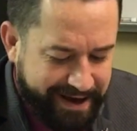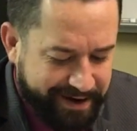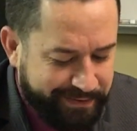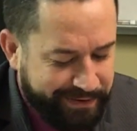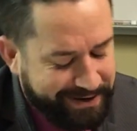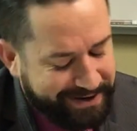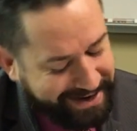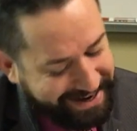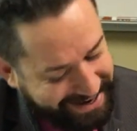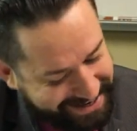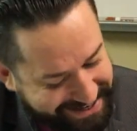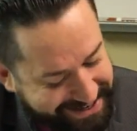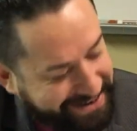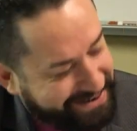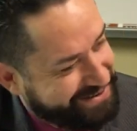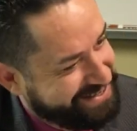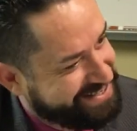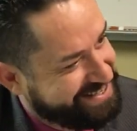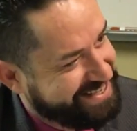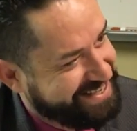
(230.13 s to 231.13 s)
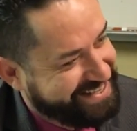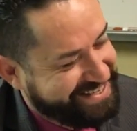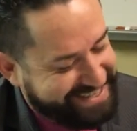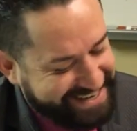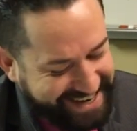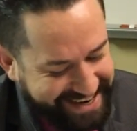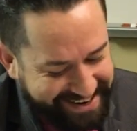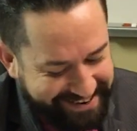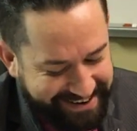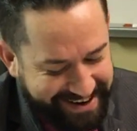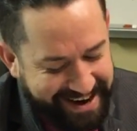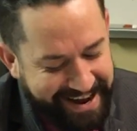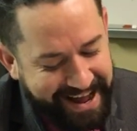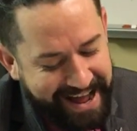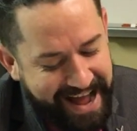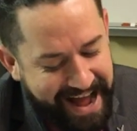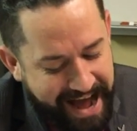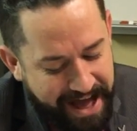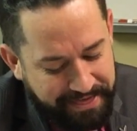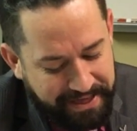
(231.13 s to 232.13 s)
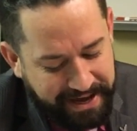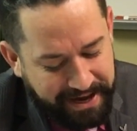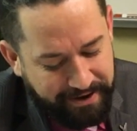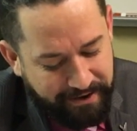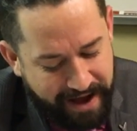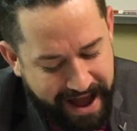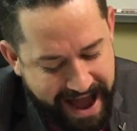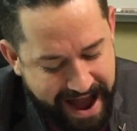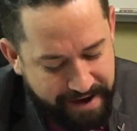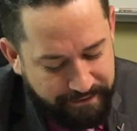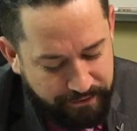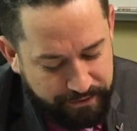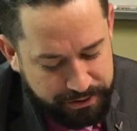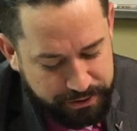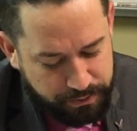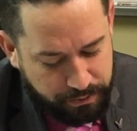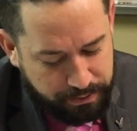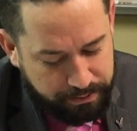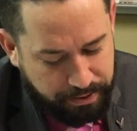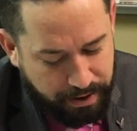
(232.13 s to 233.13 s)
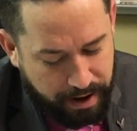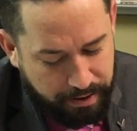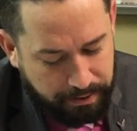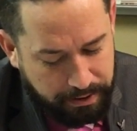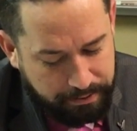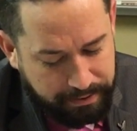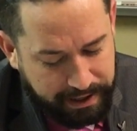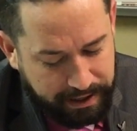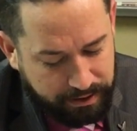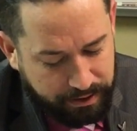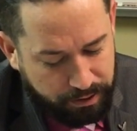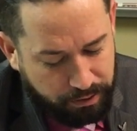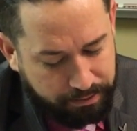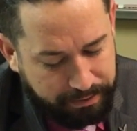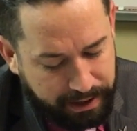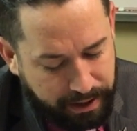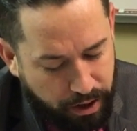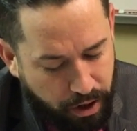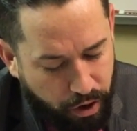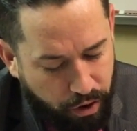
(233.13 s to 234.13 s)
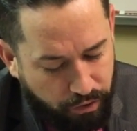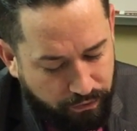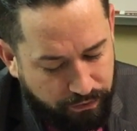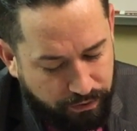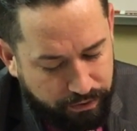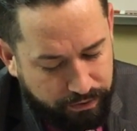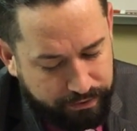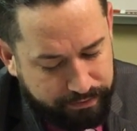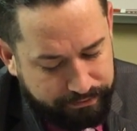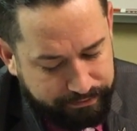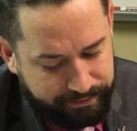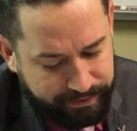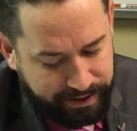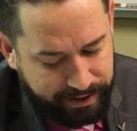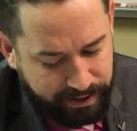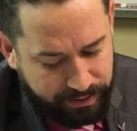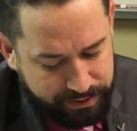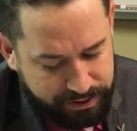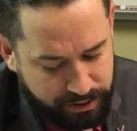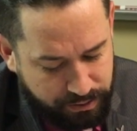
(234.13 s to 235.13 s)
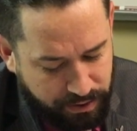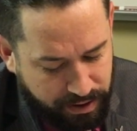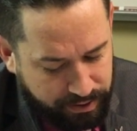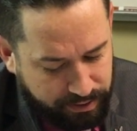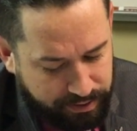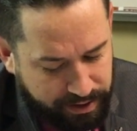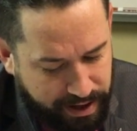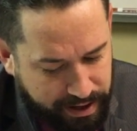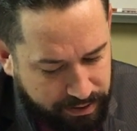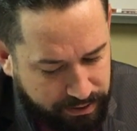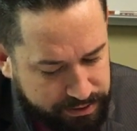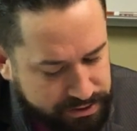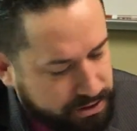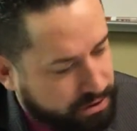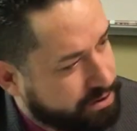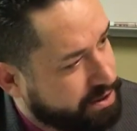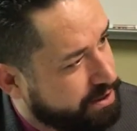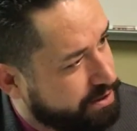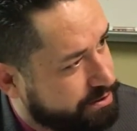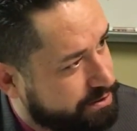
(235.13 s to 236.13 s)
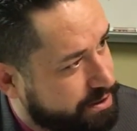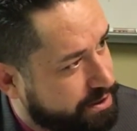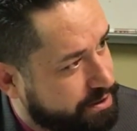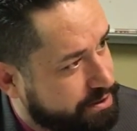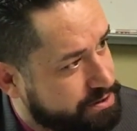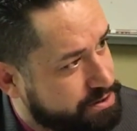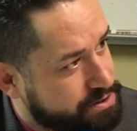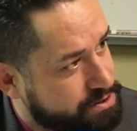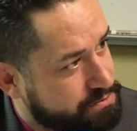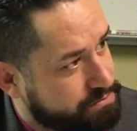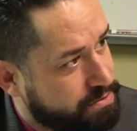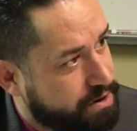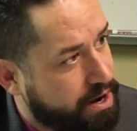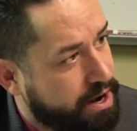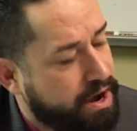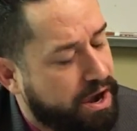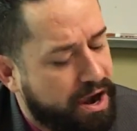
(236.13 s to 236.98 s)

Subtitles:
Well, you always think it's high, right? I think your average would probably be a little bit over, $200 looking at this, right?